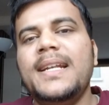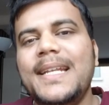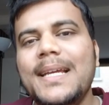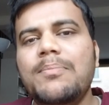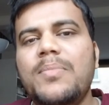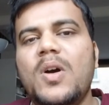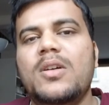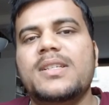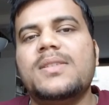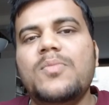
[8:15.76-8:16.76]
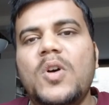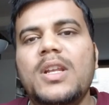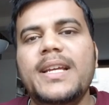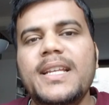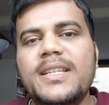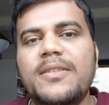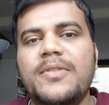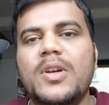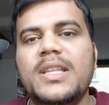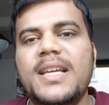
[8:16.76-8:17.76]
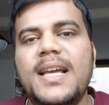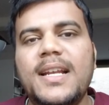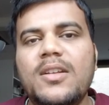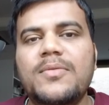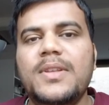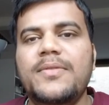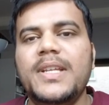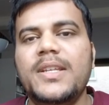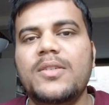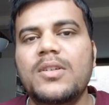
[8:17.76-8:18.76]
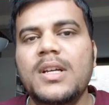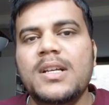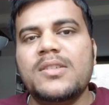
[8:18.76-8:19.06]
tip or a small interview at the end of the video,